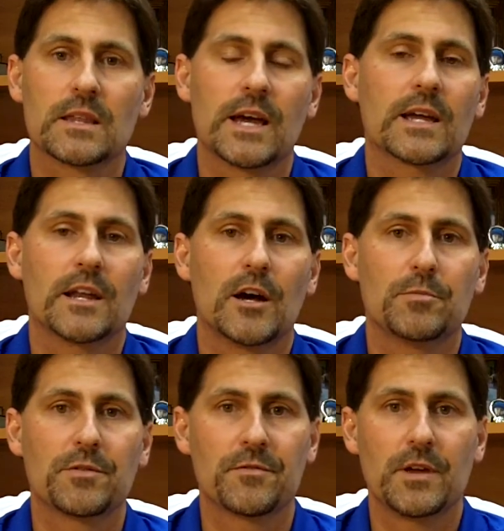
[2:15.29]
that could
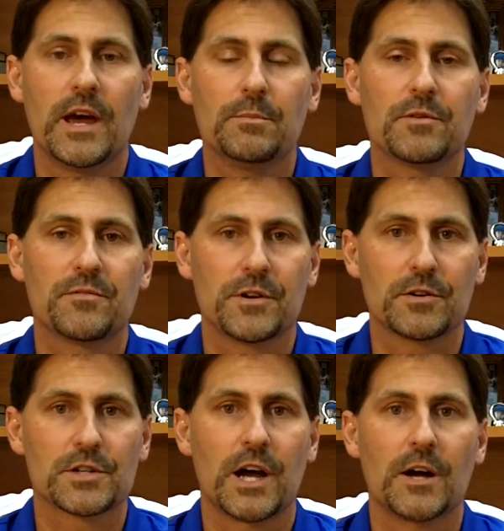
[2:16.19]
happen for your
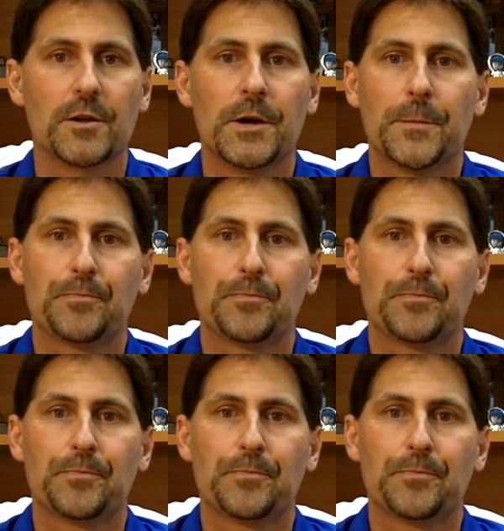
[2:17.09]
child.